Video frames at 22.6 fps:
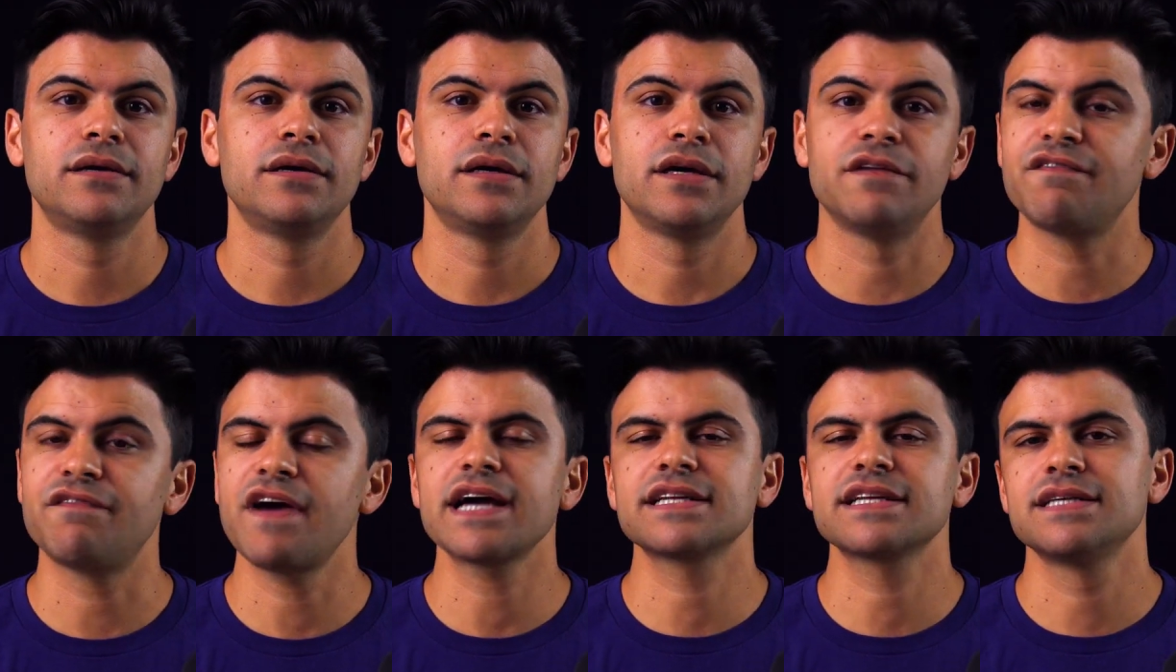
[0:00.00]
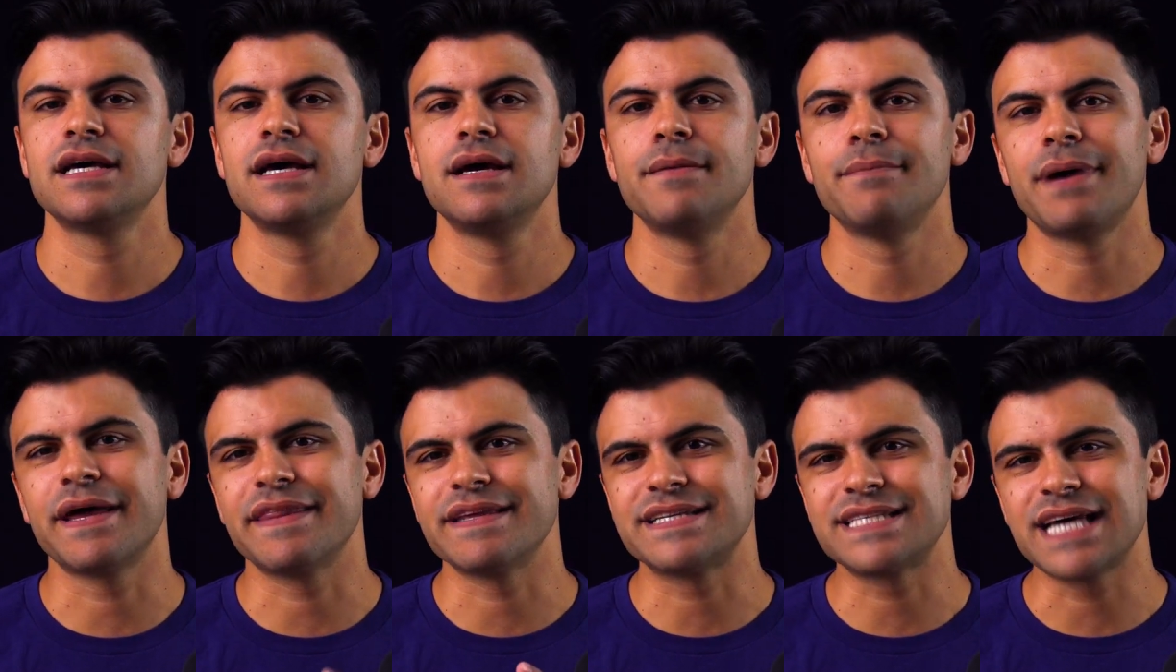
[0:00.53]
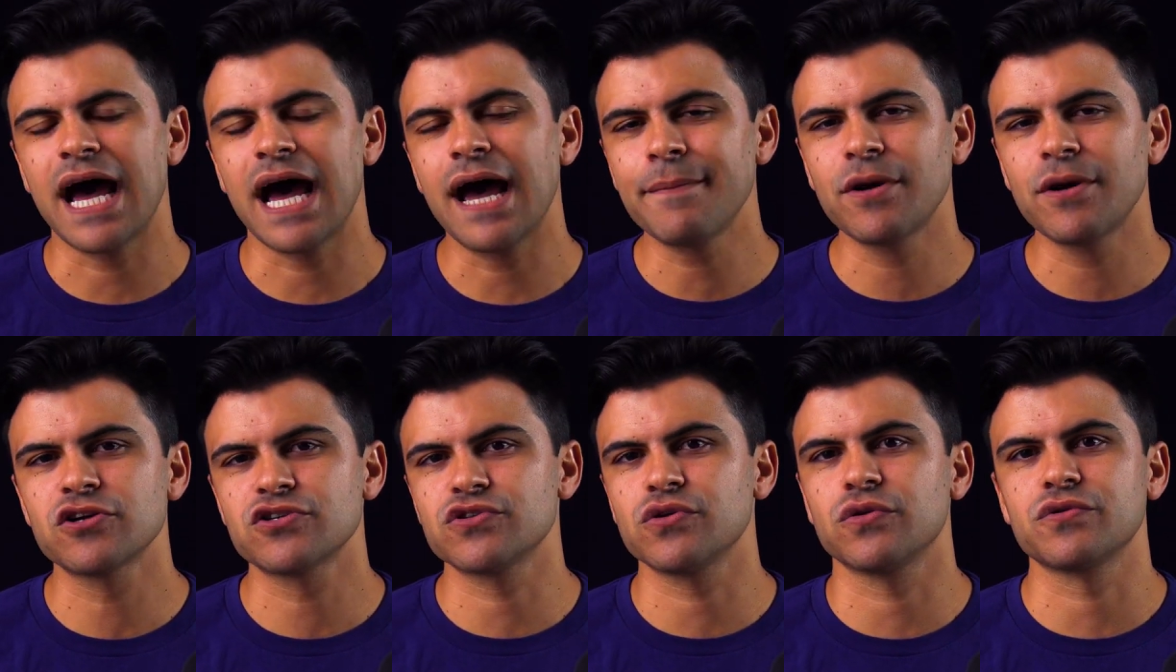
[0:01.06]
In fact, by the time
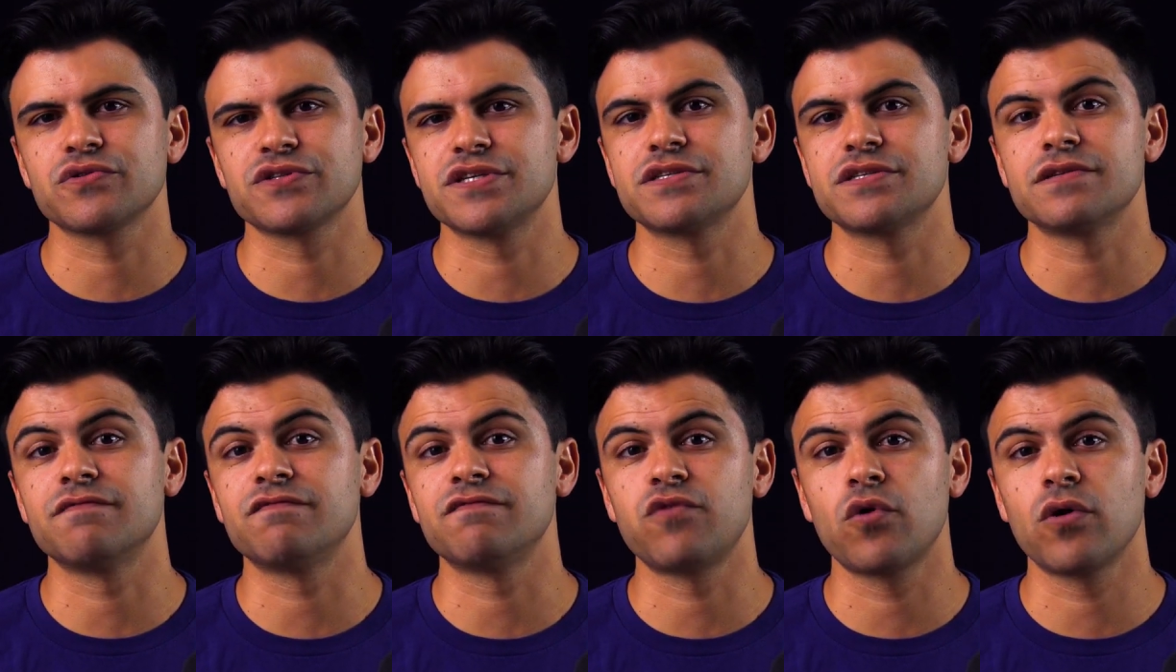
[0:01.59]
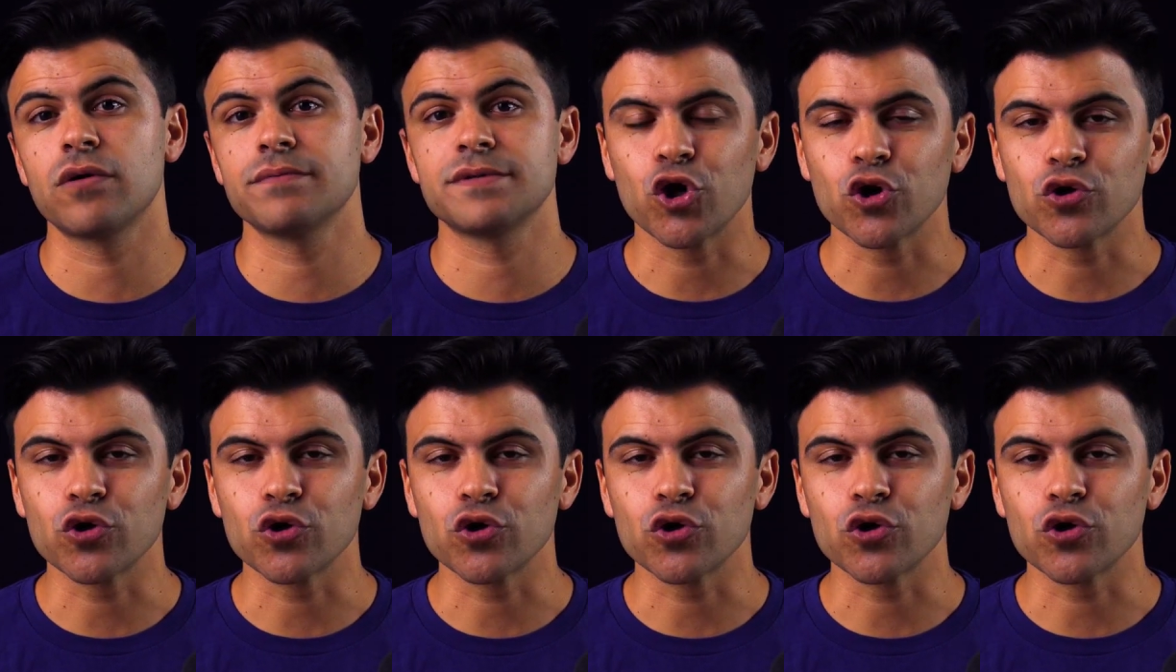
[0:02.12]
our solar system formed,